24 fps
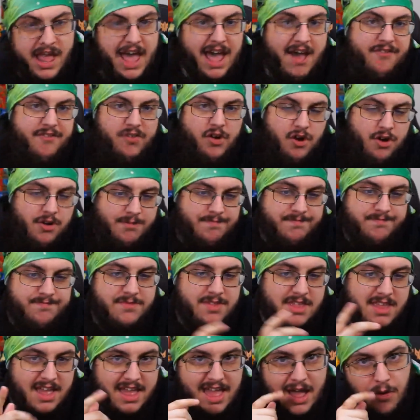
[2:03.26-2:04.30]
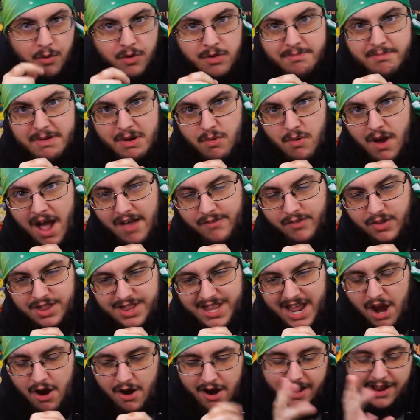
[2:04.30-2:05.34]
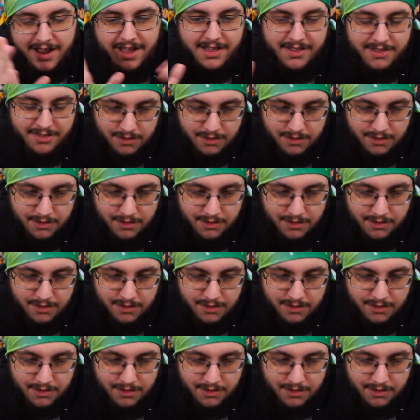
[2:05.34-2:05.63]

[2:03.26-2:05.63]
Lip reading: after. That would be rival Derek.